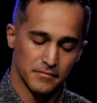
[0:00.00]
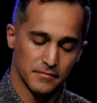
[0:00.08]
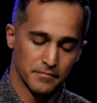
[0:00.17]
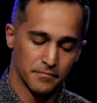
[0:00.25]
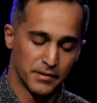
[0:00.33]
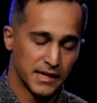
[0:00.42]

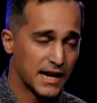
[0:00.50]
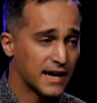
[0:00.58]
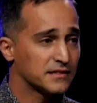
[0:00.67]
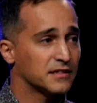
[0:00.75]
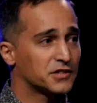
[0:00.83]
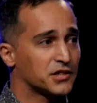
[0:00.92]
But
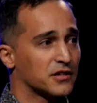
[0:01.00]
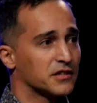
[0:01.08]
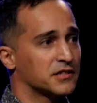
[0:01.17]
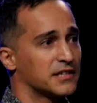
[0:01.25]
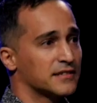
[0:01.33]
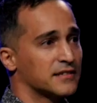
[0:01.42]
as a
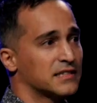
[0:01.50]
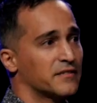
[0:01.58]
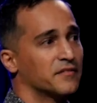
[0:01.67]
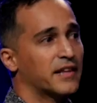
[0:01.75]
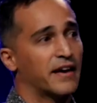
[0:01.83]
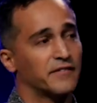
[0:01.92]
church and as a
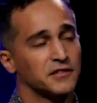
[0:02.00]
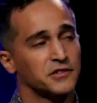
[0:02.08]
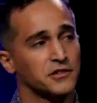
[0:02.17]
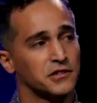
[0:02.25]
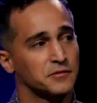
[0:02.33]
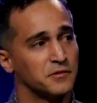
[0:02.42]
Seventh-day Adventist
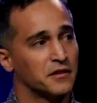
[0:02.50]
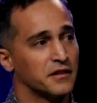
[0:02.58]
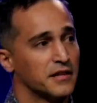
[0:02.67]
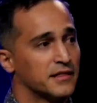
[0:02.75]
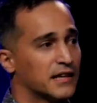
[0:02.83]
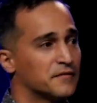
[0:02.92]
church, we
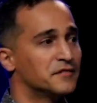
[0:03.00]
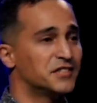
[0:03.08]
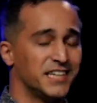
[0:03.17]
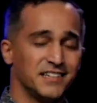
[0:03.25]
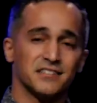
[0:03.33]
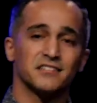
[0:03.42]
think that if
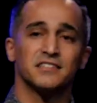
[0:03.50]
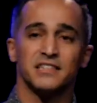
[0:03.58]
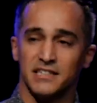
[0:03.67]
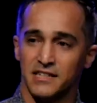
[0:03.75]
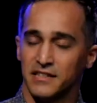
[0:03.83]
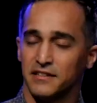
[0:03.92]
Jesus did
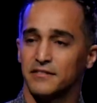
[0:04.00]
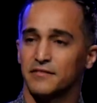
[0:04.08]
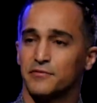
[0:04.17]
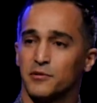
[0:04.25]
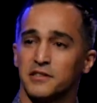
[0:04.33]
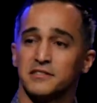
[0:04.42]
it
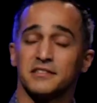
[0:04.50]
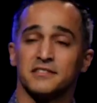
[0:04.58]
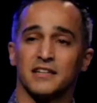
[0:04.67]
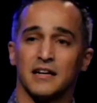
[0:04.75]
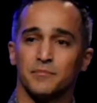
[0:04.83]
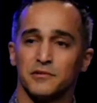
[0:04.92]
for his
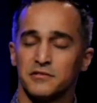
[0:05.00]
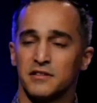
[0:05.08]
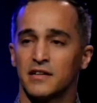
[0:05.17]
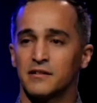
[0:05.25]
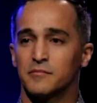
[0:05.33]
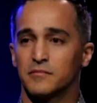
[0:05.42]
disciples,
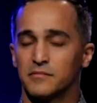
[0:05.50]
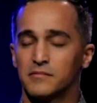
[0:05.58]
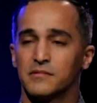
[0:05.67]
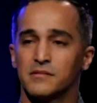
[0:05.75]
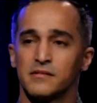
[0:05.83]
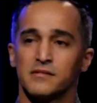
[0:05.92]
then
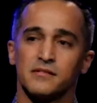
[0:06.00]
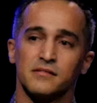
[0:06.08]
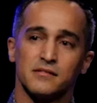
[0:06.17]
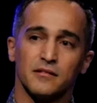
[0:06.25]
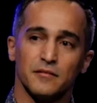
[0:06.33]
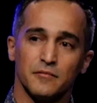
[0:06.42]

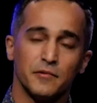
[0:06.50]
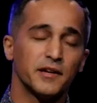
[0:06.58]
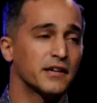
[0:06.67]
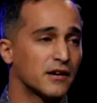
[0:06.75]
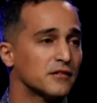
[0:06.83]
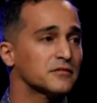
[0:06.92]
we
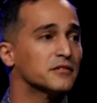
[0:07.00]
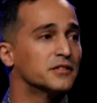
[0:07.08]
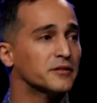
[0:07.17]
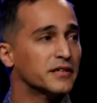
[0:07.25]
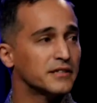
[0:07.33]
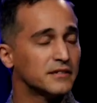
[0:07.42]
can also do it.